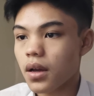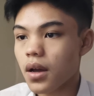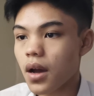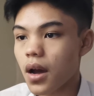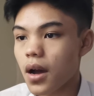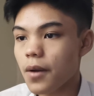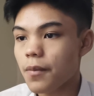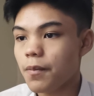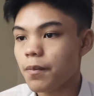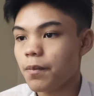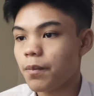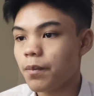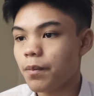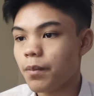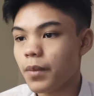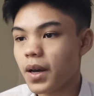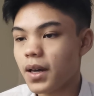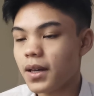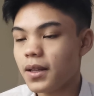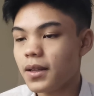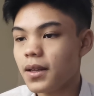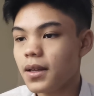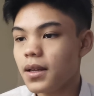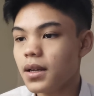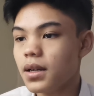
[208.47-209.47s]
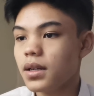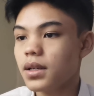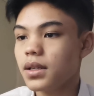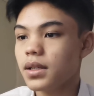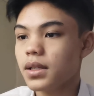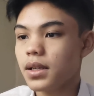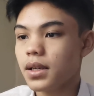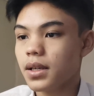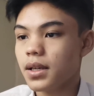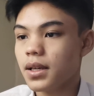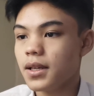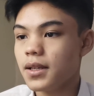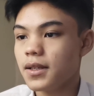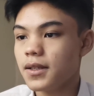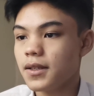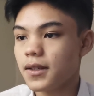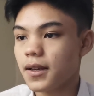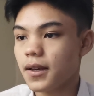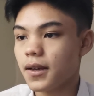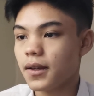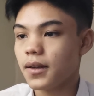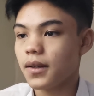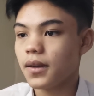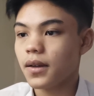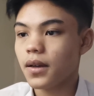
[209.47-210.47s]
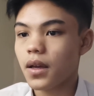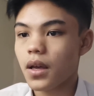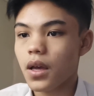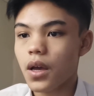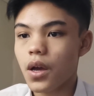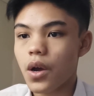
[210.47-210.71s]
"Come, my dear," he said.